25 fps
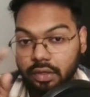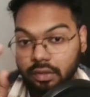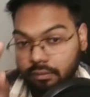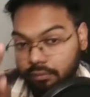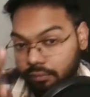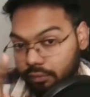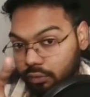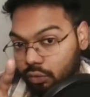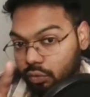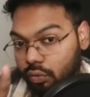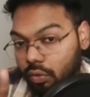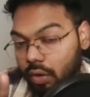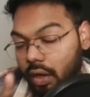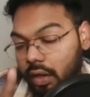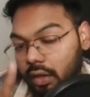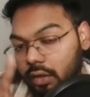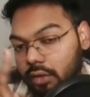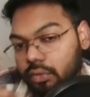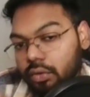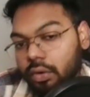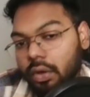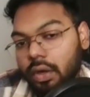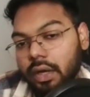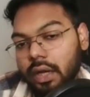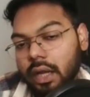if you
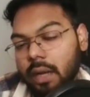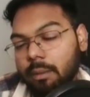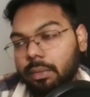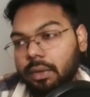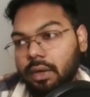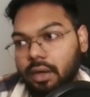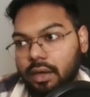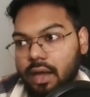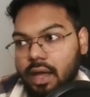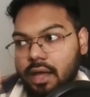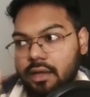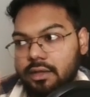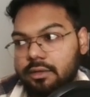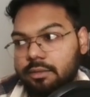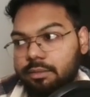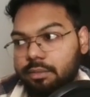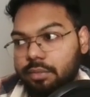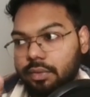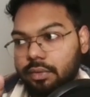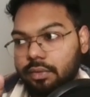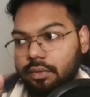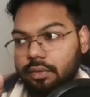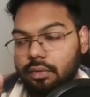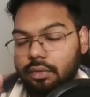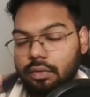also adapt RASP.
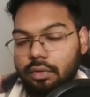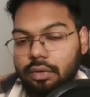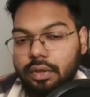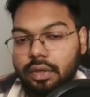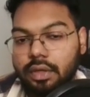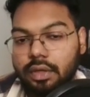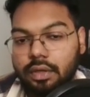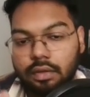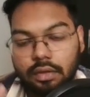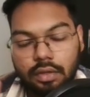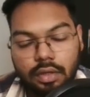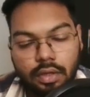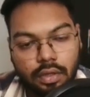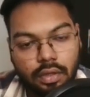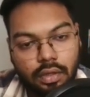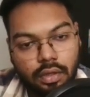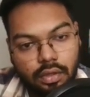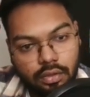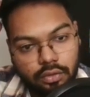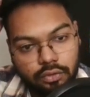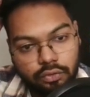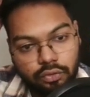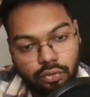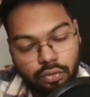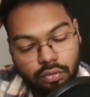Okay,
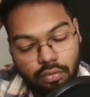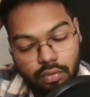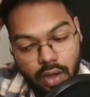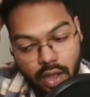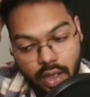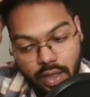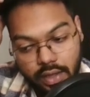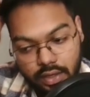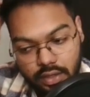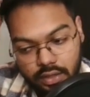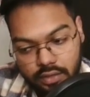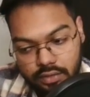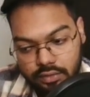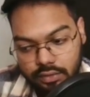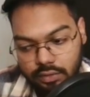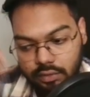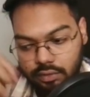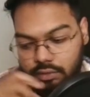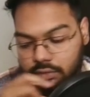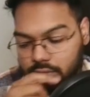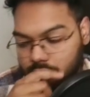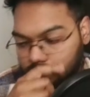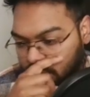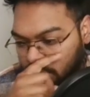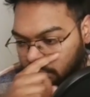so
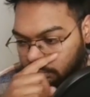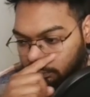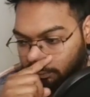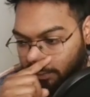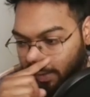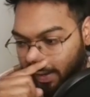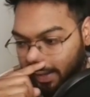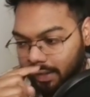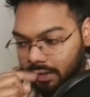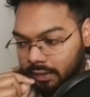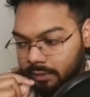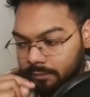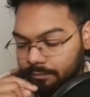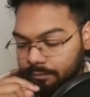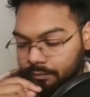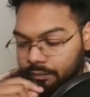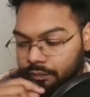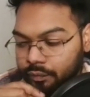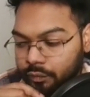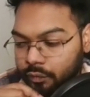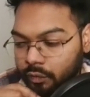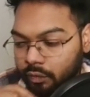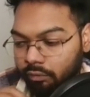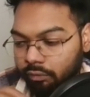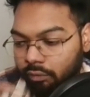IAST is fine
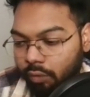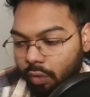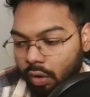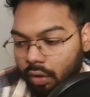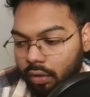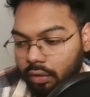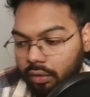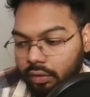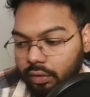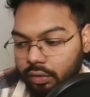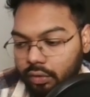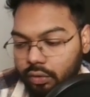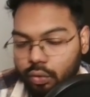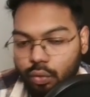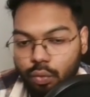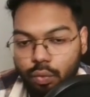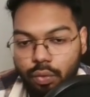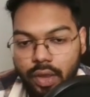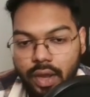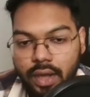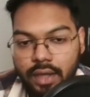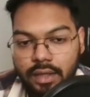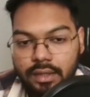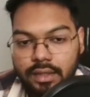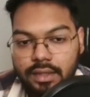for
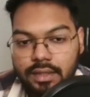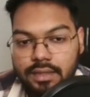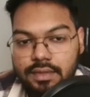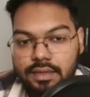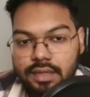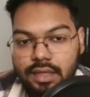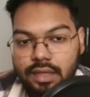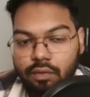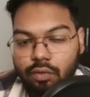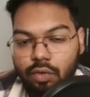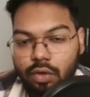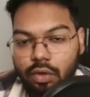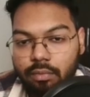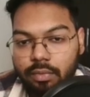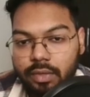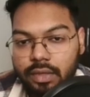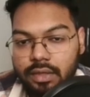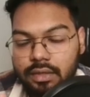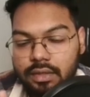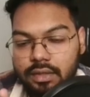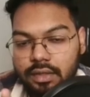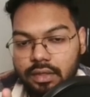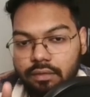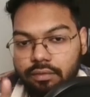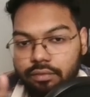QA and test
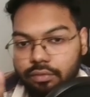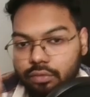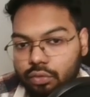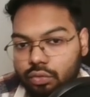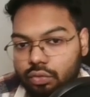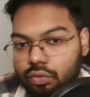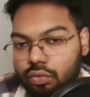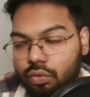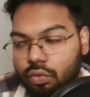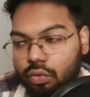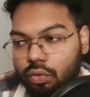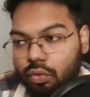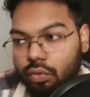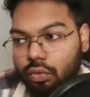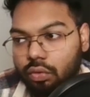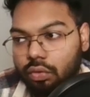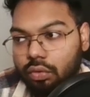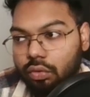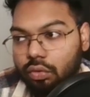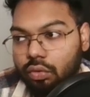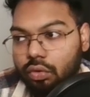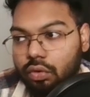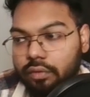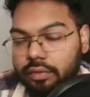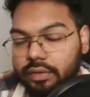environments if you
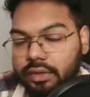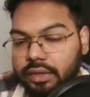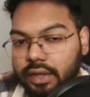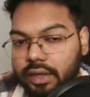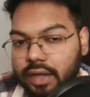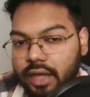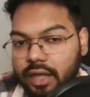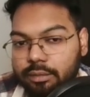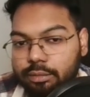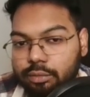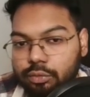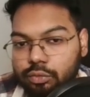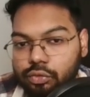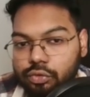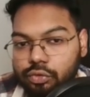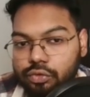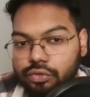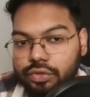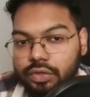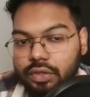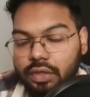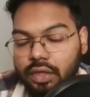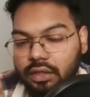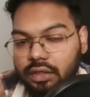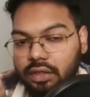go with RASP
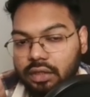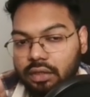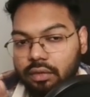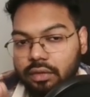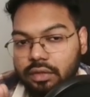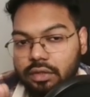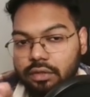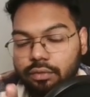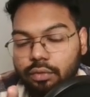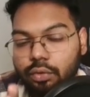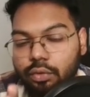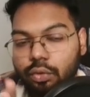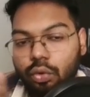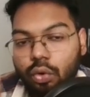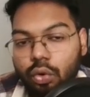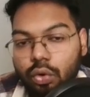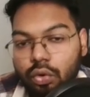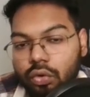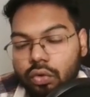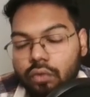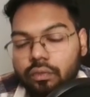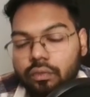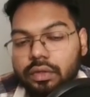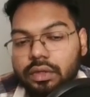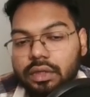solution. Otherwise, if you
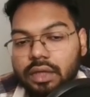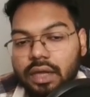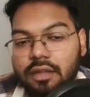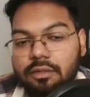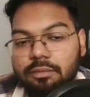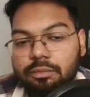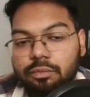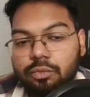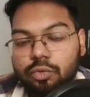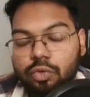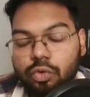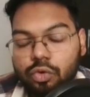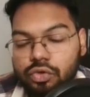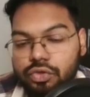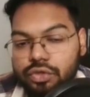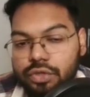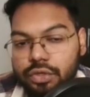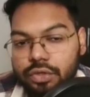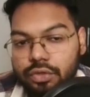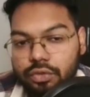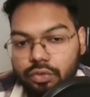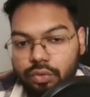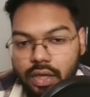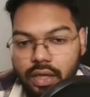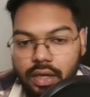don't go with RASP
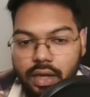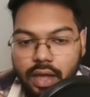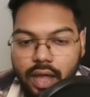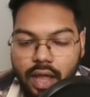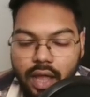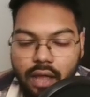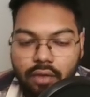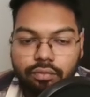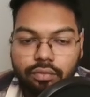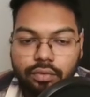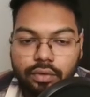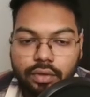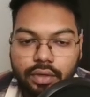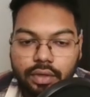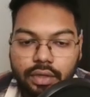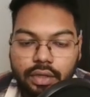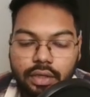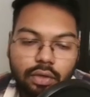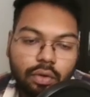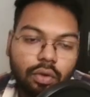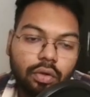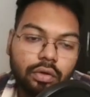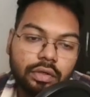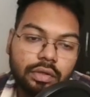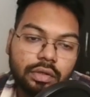solution, you can have it
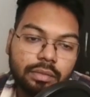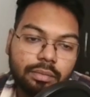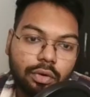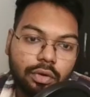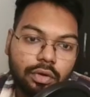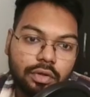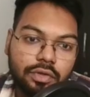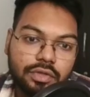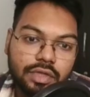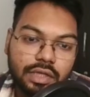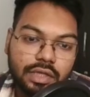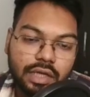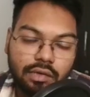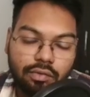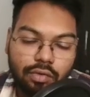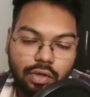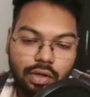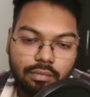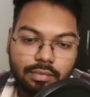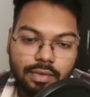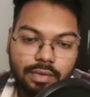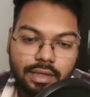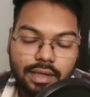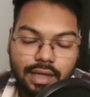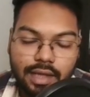on the production
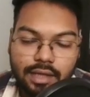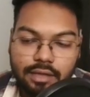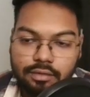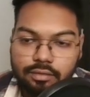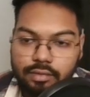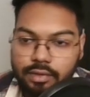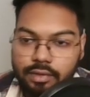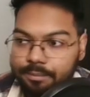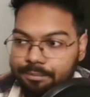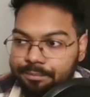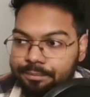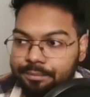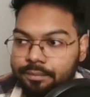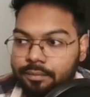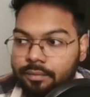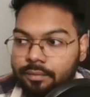environment as well.